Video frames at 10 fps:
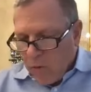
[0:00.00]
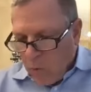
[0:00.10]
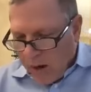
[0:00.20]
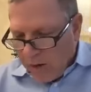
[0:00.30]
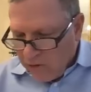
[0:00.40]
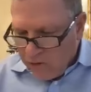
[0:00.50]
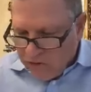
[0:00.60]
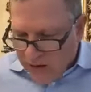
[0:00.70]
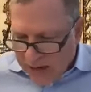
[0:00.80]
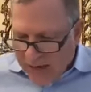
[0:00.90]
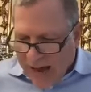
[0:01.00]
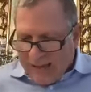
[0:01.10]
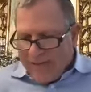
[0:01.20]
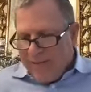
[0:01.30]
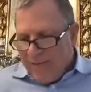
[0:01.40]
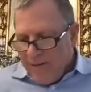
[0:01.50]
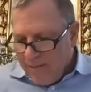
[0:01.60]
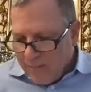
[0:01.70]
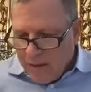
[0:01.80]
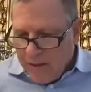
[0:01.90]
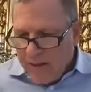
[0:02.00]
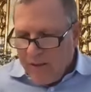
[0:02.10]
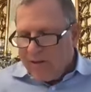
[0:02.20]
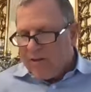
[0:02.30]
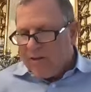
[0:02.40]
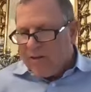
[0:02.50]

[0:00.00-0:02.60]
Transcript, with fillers: why don't you say not the time,